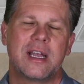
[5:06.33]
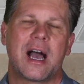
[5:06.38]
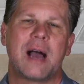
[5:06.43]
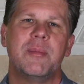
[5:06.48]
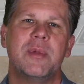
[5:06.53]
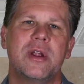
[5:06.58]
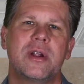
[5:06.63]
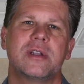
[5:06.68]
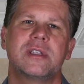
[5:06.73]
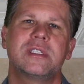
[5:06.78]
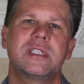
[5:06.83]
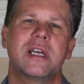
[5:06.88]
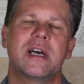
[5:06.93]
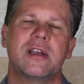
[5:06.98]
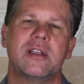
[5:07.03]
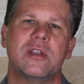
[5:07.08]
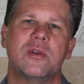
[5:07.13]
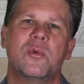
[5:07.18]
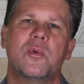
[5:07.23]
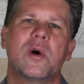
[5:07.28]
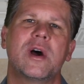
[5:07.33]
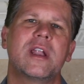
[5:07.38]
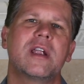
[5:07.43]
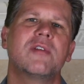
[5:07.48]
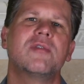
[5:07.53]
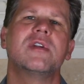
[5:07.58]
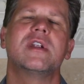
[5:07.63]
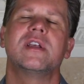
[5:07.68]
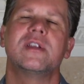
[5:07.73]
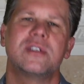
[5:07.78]
I'm here to tell you,
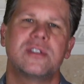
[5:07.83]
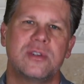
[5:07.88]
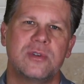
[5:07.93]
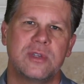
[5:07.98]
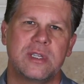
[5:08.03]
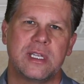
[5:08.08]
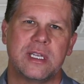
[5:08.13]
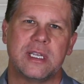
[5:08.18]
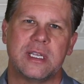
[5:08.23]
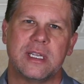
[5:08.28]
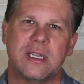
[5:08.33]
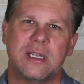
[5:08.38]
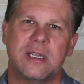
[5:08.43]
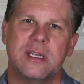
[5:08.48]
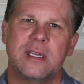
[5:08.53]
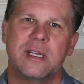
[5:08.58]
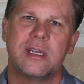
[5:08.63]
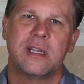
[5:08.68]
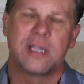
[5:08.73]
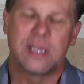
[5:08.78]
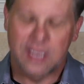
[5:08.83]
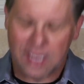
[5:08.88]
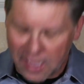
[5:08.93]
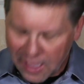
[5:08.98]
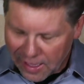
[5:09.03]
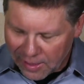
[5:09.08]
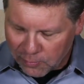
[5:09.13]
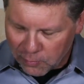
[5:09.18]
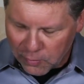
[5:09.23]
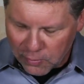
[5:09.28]
whatever it is you need,
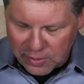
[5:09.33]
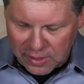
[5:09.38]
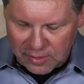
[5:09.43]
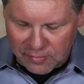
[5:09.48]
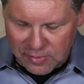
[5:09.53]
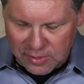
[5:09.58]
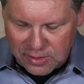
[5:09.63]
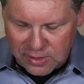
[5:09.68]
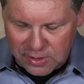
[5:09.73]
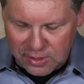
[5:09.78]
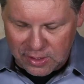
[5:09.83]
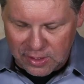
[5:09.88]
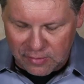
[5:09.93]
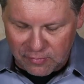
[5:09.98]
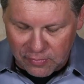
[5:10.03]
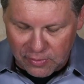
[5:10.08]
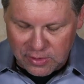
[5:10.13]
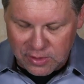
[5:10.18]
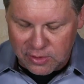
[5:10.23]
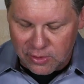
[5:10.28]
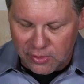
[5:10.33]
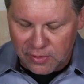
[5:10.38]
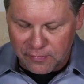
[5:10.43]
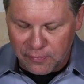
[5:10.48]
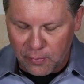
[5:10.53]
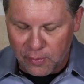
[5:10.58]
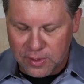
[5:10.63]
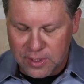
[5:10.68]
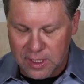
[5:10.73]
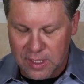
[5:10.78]
God will give it to you. And verse
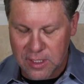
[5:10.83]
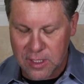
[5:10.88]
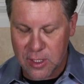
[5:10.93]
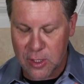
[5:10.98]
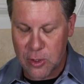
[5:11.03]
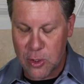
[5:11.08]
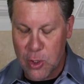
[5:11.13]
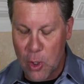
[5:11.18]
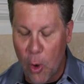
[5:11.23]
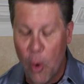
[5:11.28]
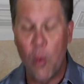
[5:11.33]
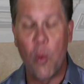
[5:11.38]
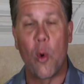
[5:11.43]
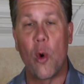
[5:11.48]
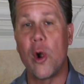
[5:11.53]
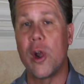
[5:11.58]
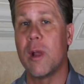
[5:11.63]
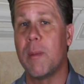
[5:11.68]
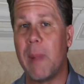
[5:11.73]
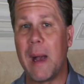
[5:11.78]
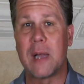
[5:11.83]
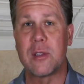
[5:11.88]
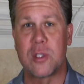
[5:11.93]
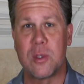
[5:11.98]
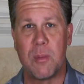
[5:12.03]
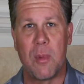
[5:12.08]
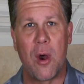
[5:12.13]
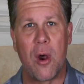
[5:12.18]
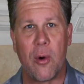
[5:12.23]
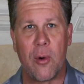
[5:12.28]
34 says, So don't worry about
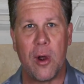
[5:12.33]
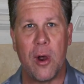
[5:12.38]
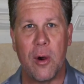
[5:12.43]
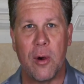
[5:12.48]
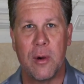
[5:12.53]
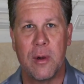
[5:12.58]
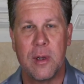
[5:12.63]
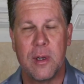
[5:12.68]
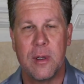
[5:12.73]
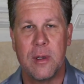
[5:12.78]
tomorrow.